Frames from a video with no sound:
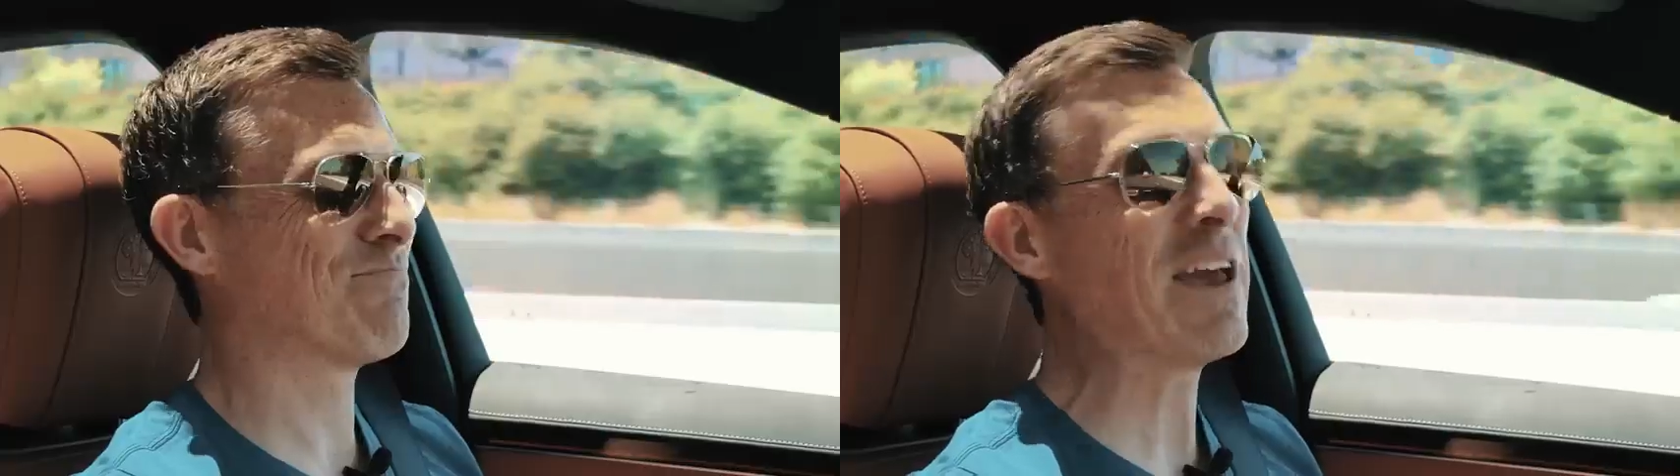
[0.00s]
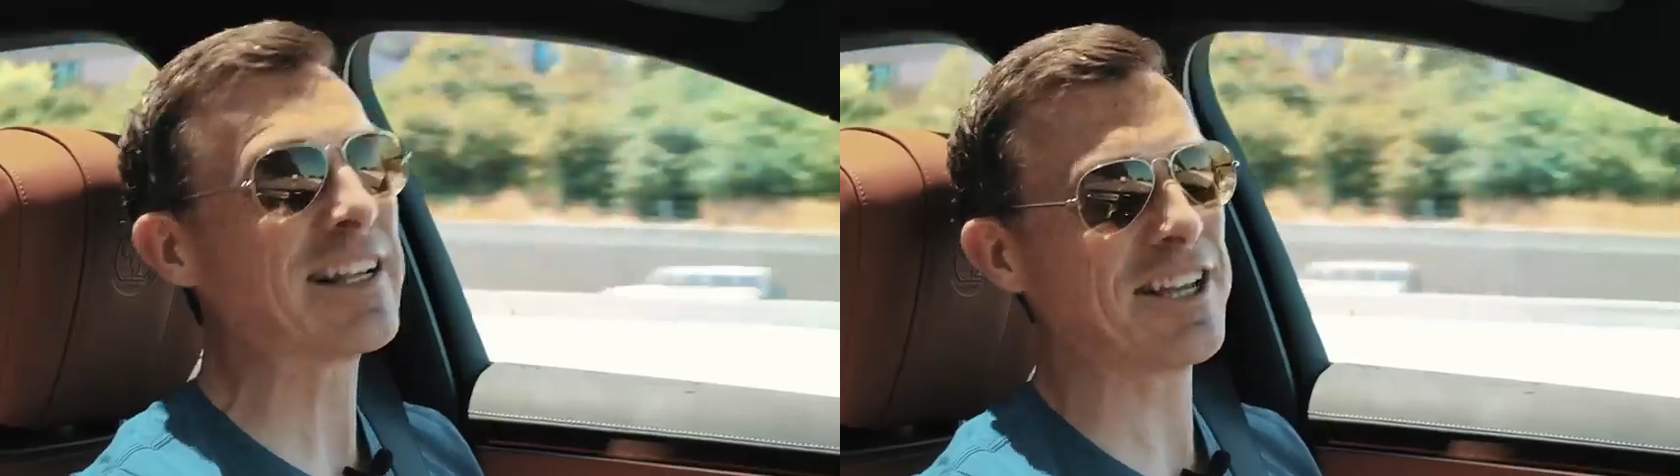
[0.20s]

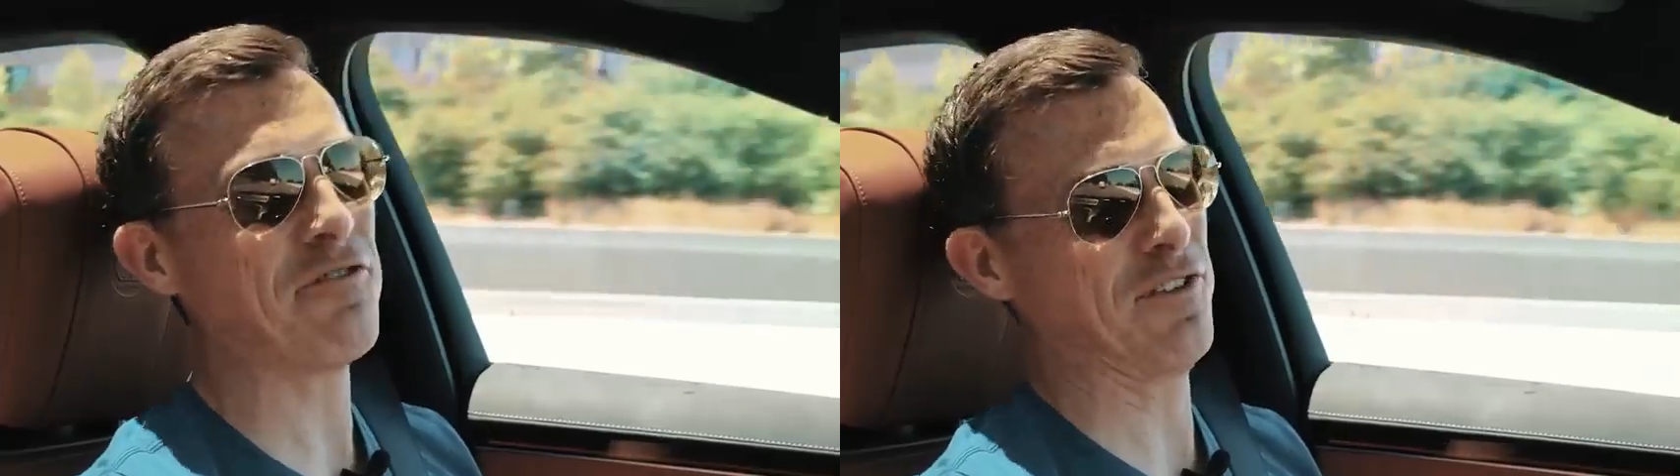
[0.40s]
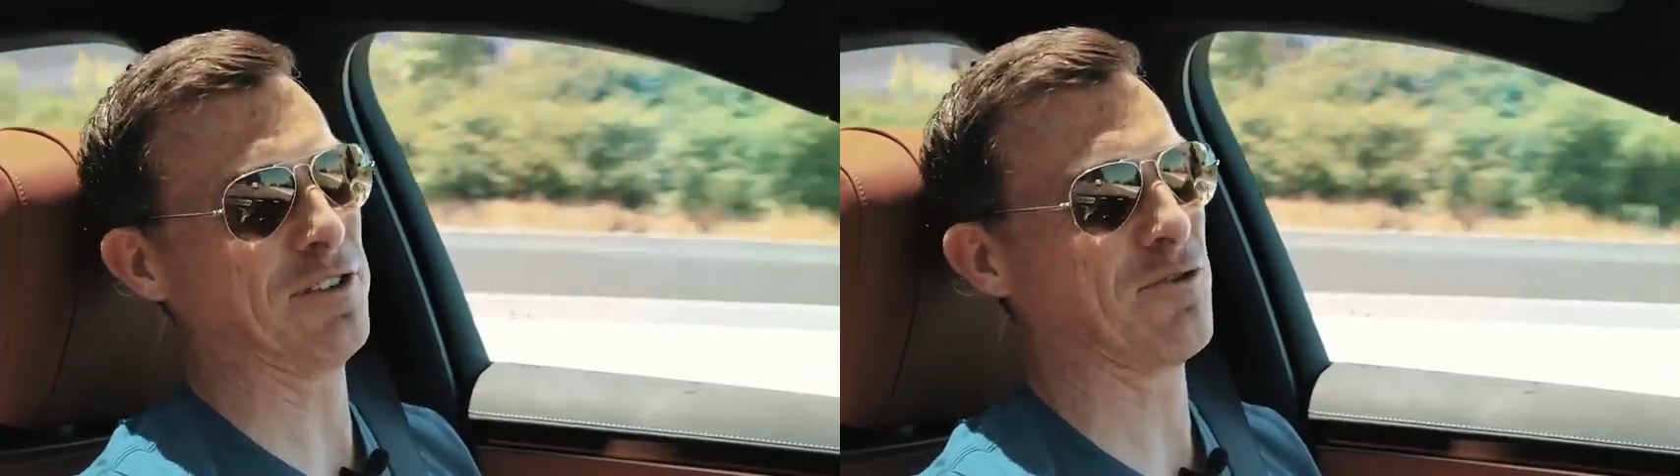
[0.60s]
Big
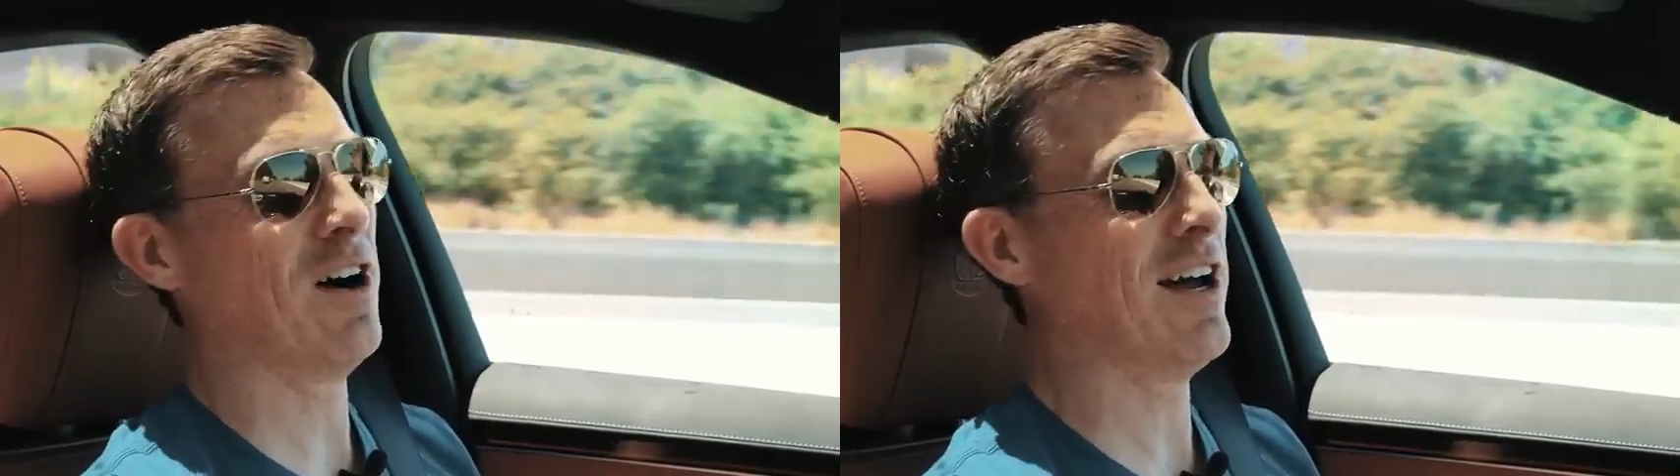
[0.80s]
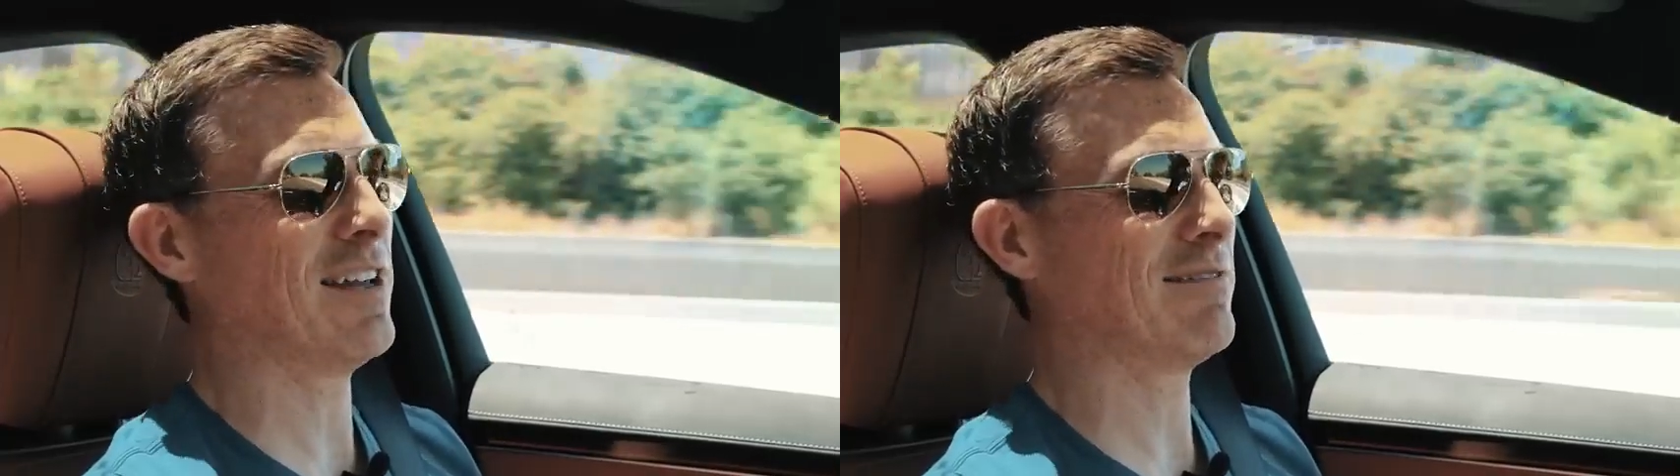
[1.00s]
difference,
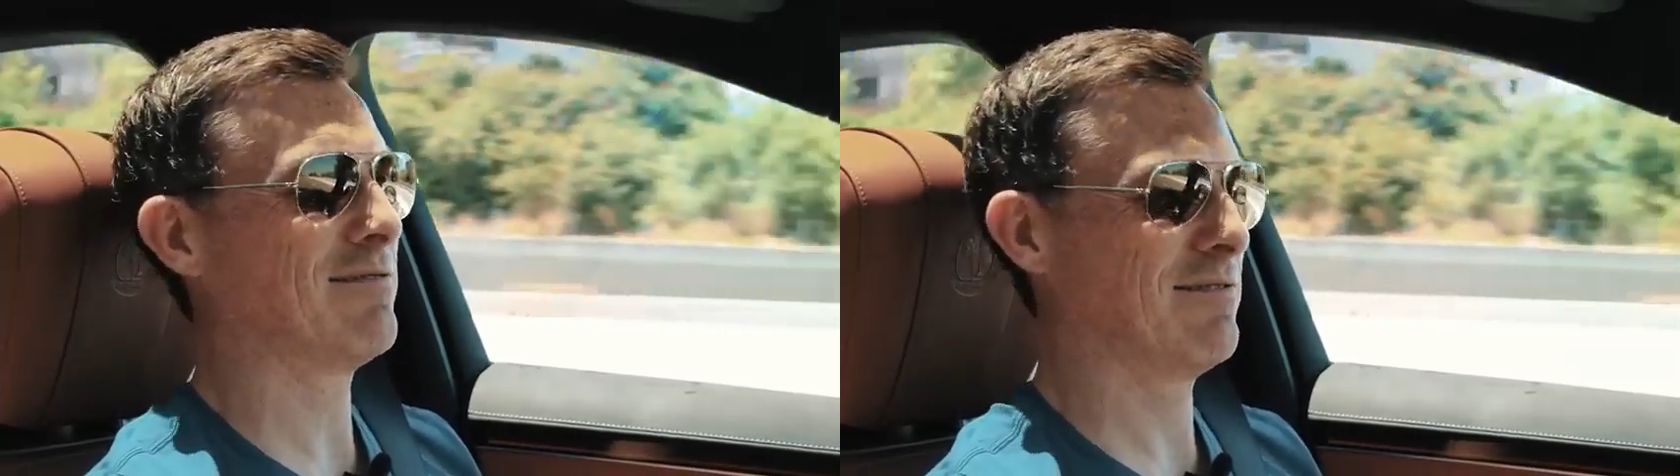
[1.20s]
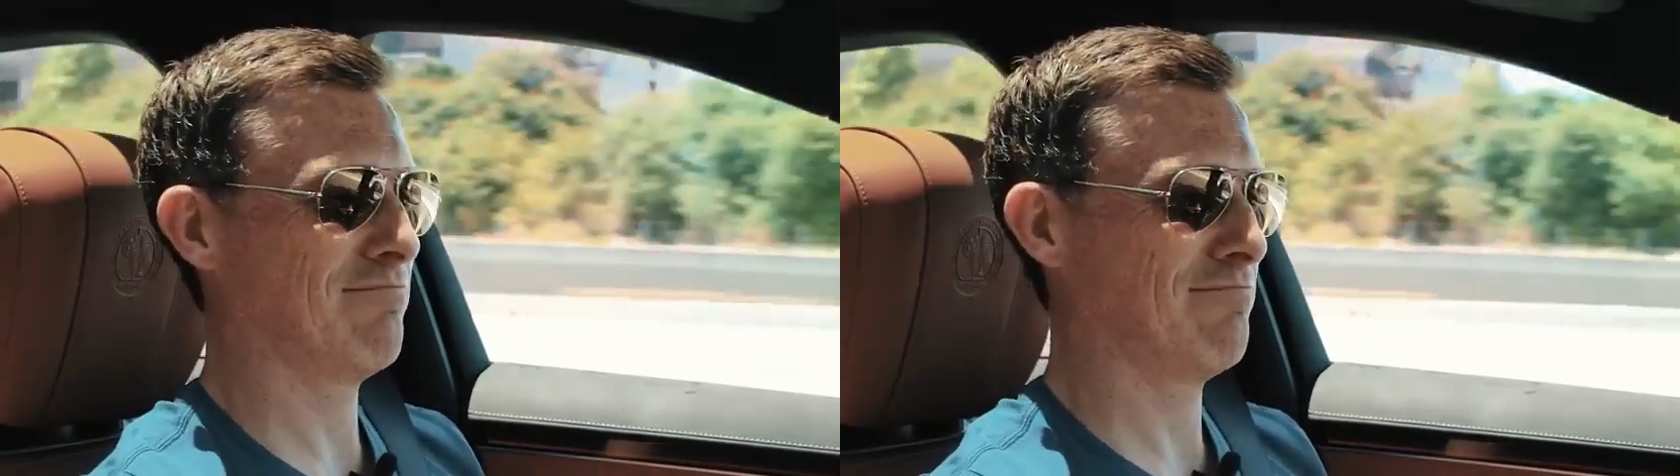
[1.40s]
right?
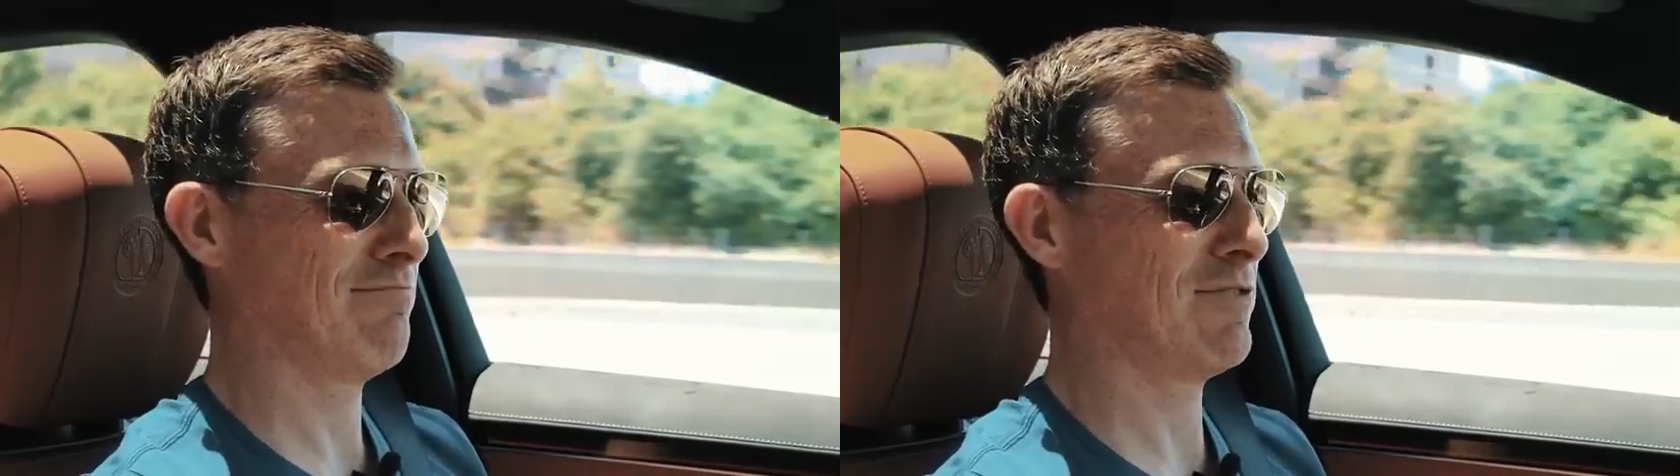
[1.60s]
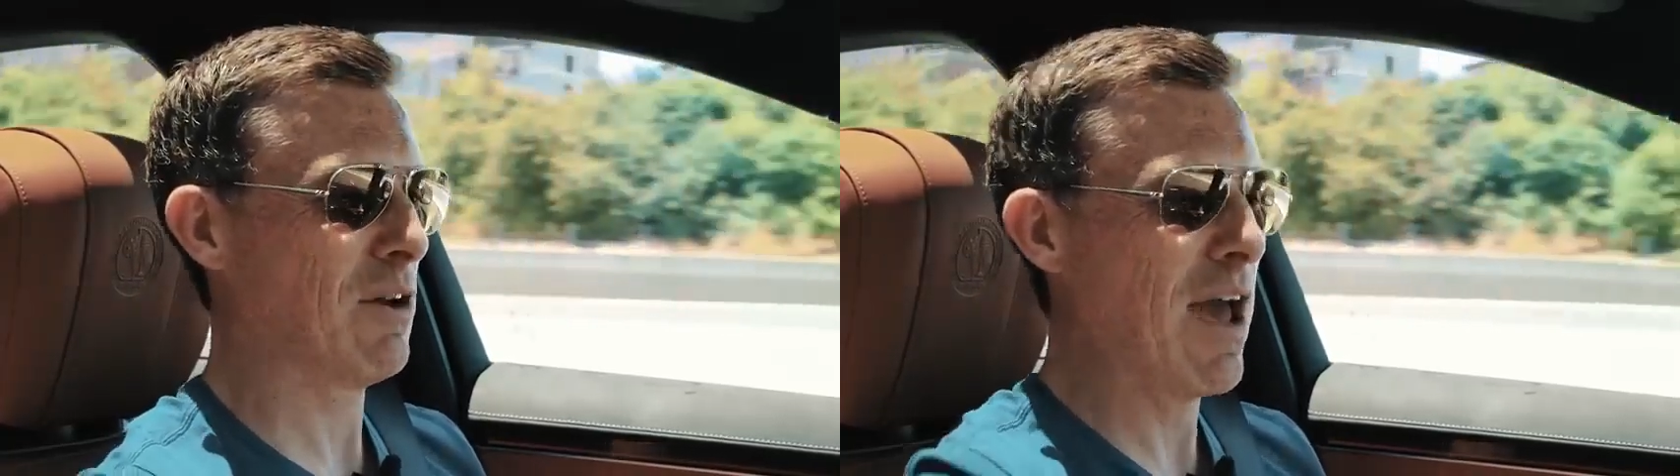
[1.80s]

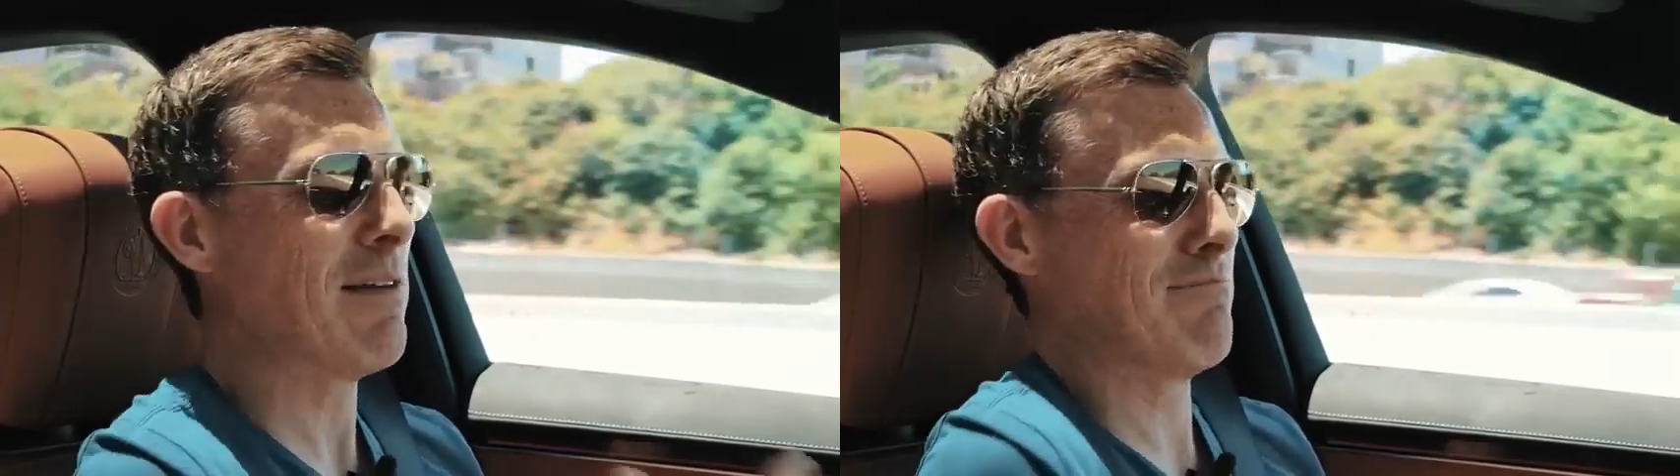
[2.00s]
So